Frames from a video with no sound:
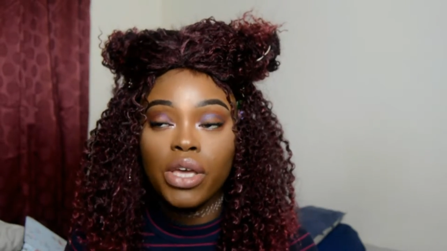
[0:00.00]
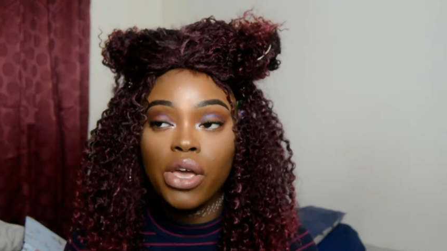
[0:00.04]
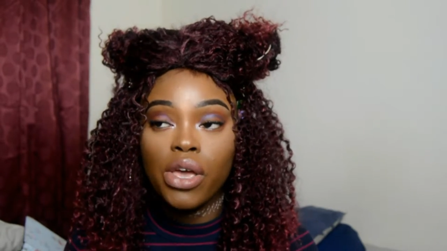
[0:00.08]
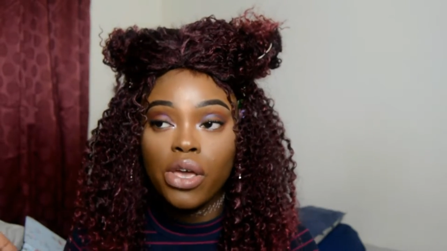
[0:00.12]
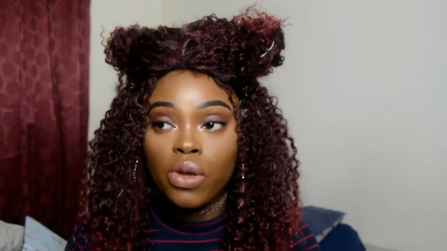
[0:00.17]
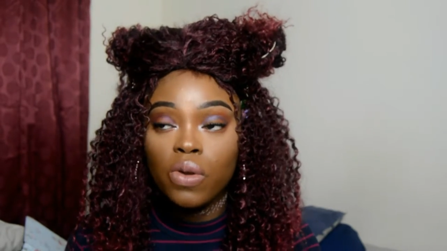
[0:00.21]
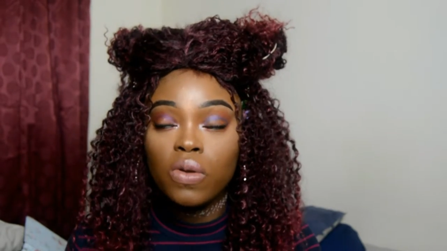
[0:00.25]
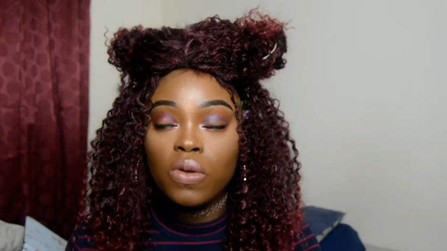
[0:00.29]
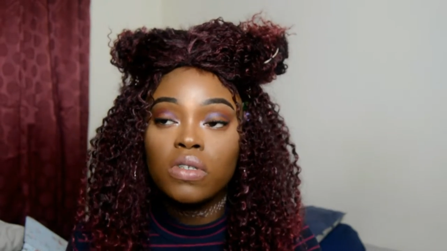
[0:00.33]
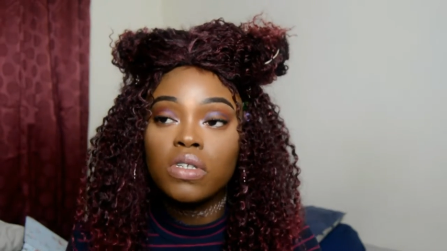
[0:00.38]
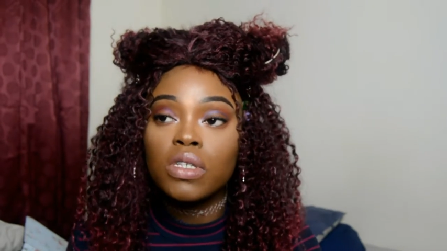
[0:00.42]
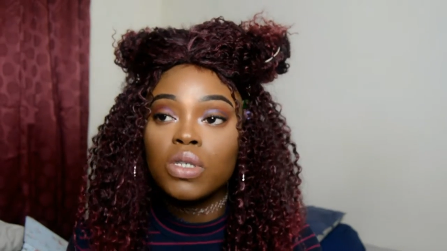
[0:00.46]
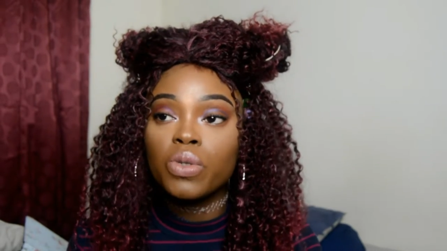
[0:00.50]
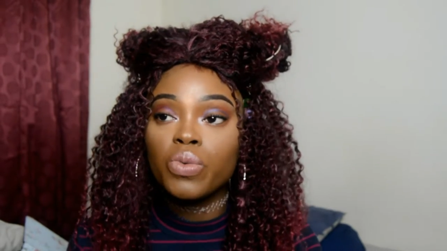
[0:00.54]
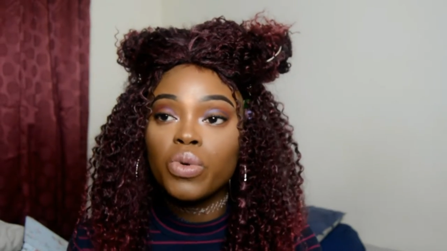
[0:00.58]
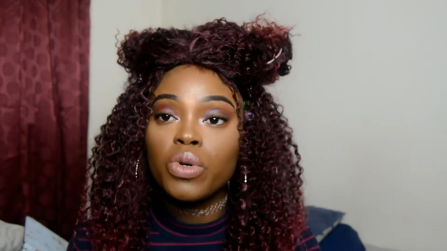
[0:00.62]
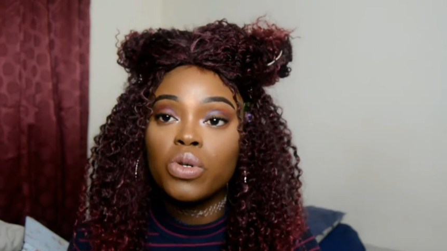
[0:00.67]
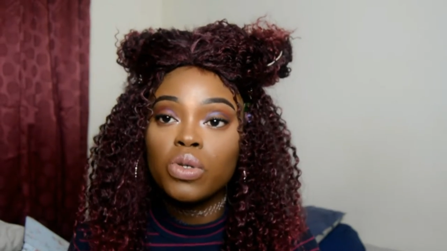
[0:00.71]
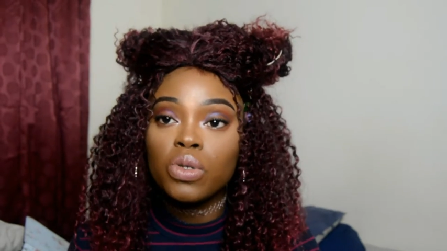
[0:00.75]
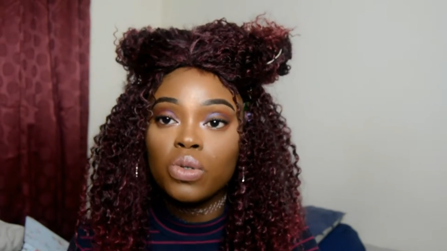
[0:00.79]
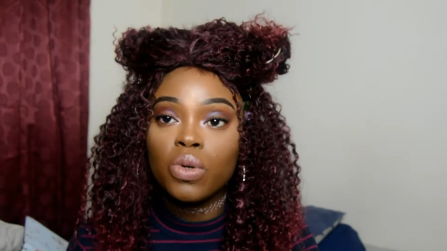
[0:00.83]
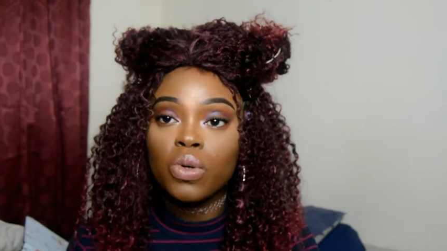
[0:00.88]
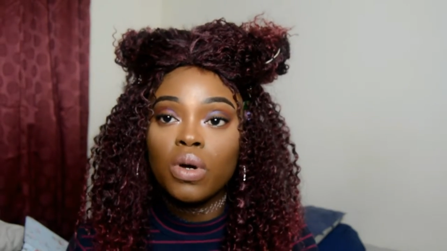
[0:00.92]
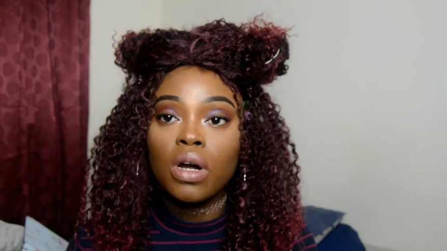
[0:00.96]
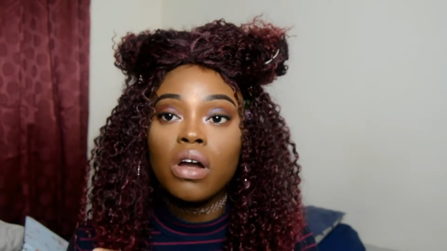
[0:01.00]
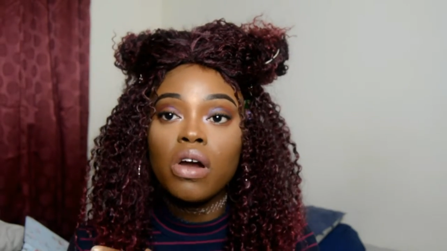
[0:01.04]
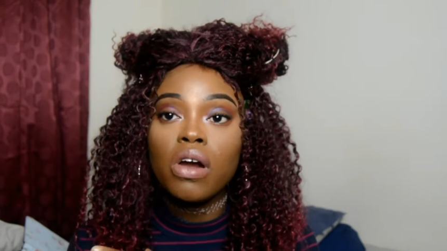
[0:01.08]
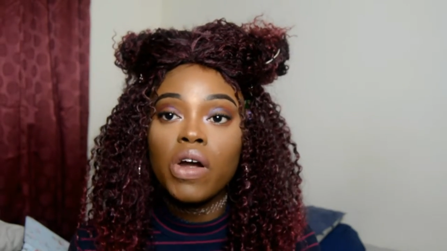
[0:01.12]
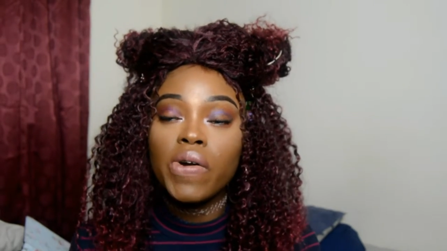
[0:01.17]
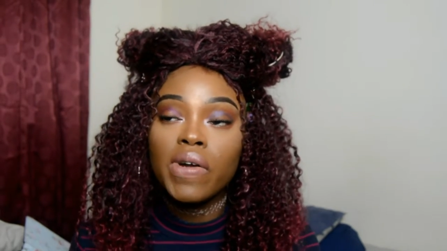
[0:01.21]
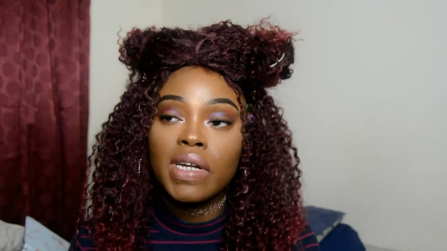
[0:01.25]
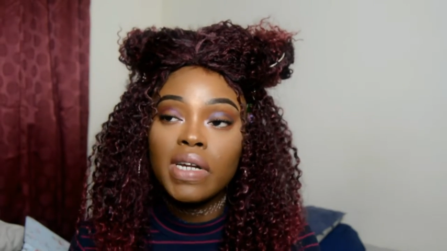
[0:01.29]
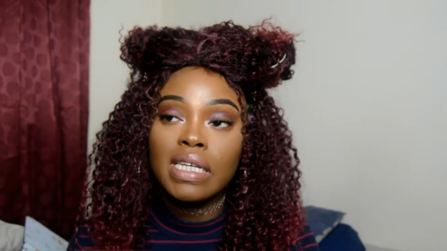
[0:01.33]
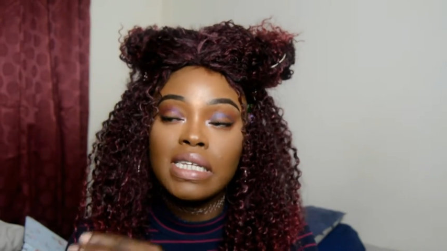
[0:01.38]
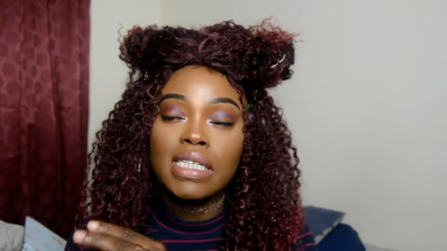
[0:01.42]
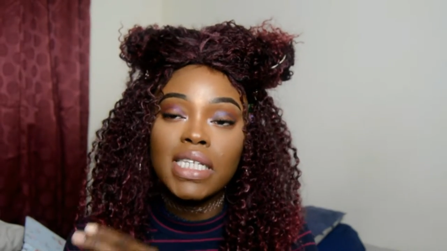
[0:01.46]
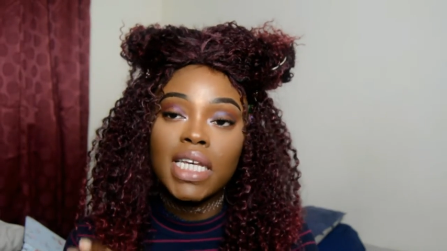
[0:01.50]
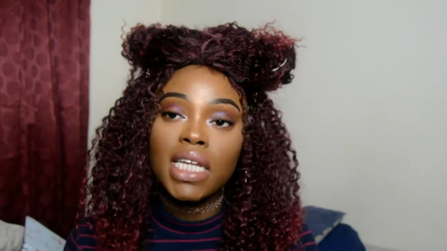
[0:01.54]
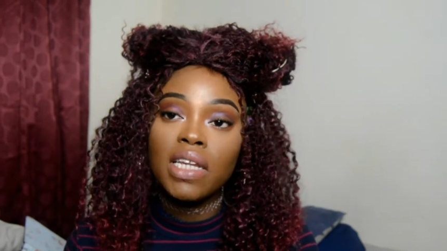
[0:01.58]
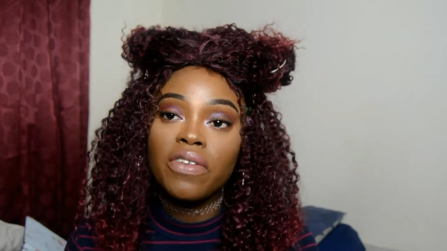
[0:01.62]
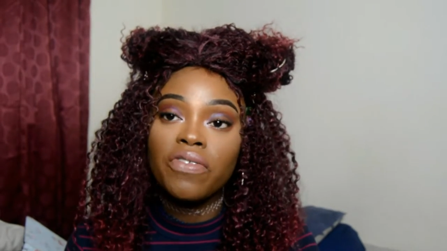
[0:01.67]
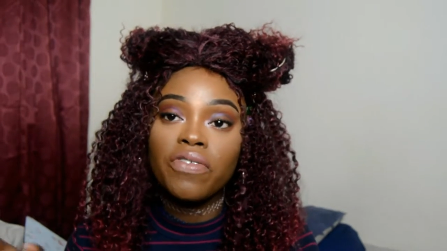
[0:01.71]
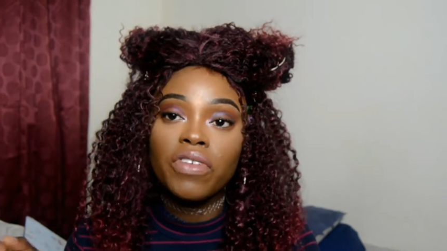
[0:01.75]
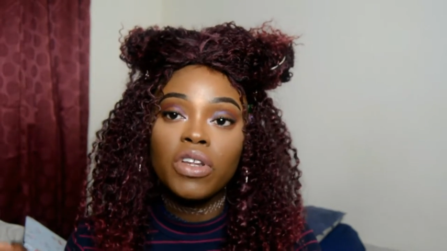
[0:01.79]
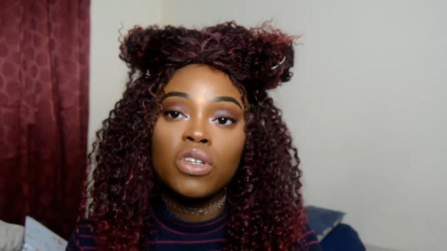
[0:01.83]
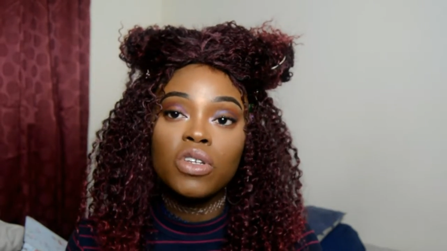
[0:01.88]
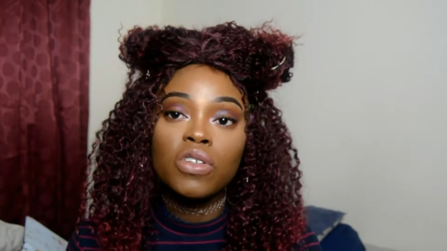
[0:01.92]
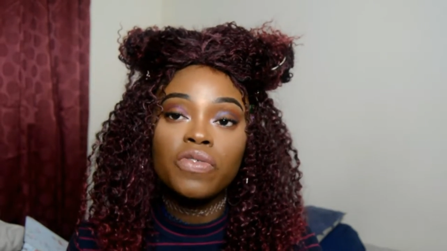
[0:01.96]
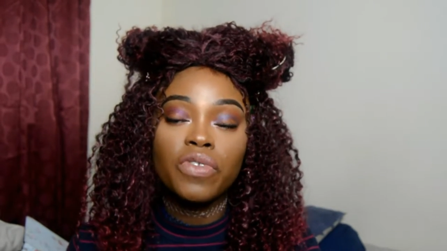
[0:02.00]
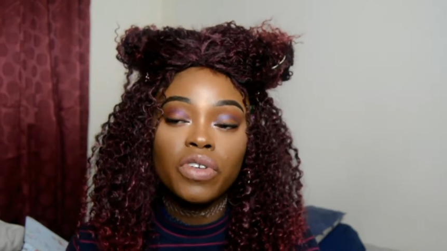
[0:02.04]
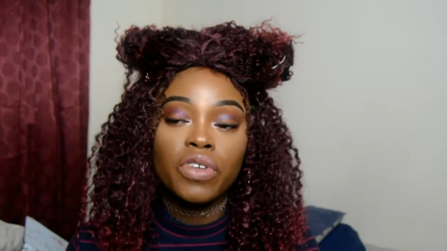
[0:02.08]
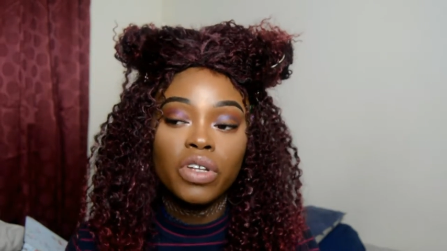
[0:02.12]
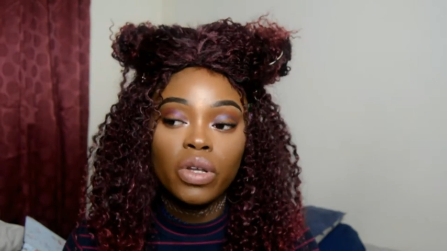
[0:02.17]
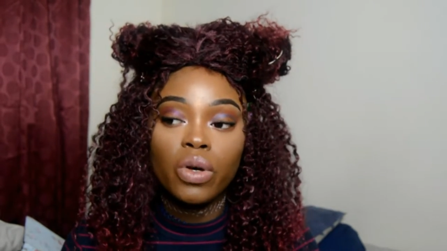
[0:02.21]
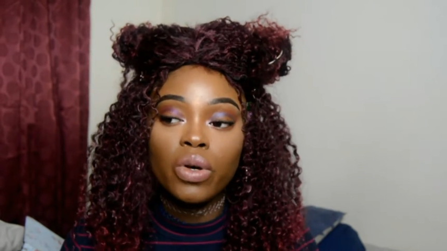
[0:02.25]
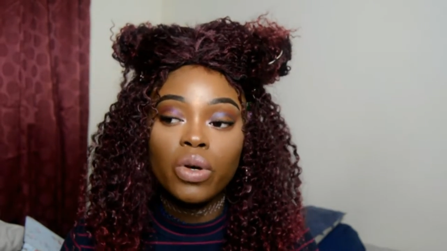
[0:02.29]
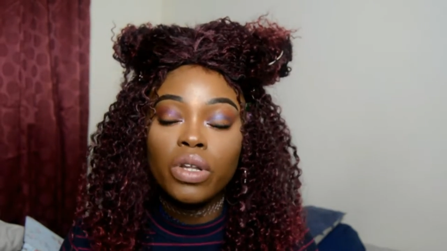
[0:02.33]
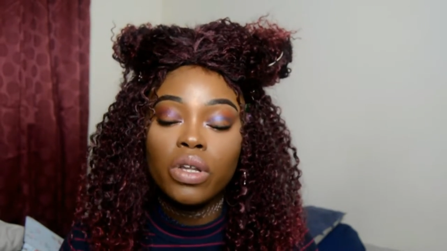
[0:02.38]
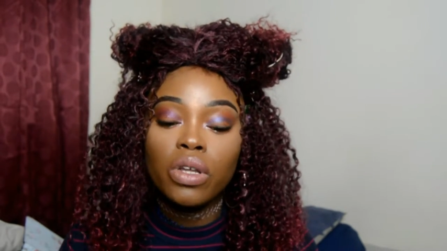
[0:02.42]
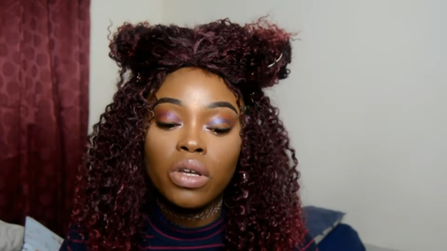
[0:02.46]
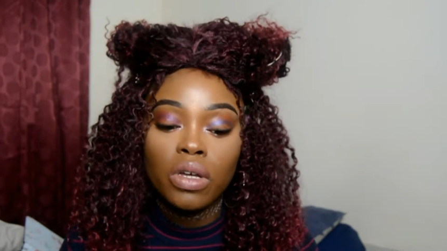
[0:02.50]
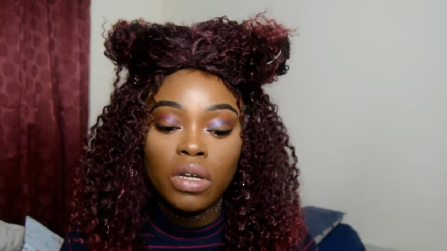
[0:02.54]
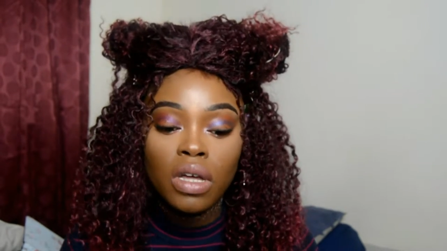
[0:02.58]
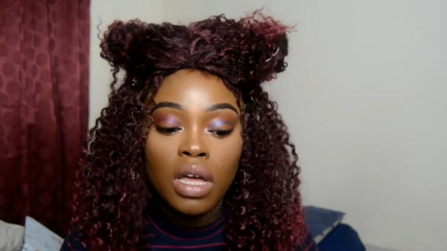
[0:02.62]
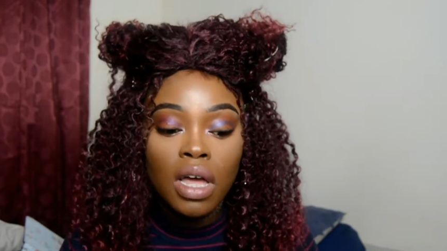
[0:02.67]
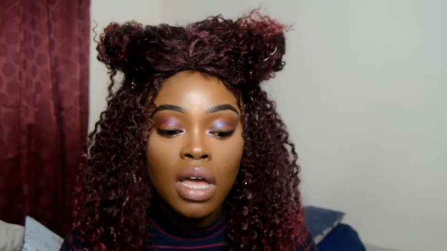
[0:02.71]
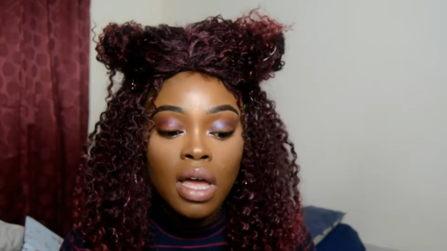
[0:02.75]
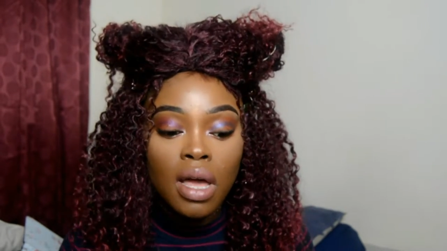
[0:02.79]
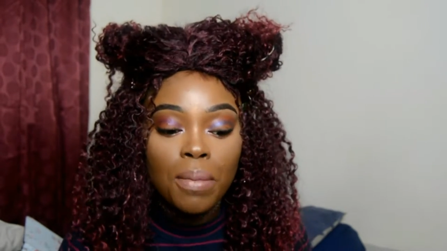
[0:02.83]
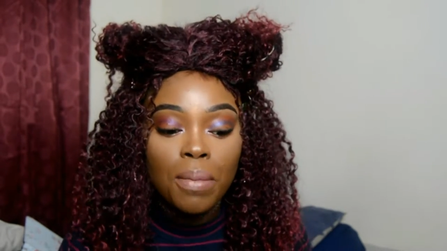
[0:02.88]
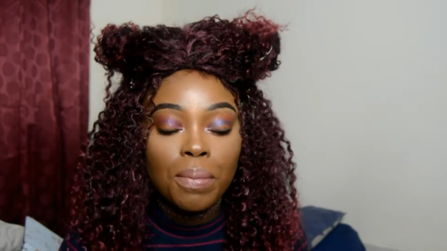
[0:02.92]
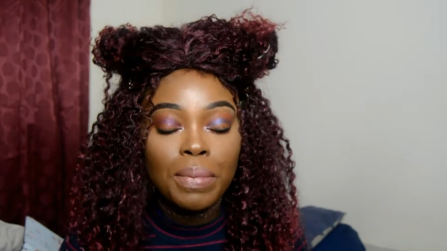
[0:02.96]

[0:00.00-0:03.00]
they use as well so I can't really say anything else for the other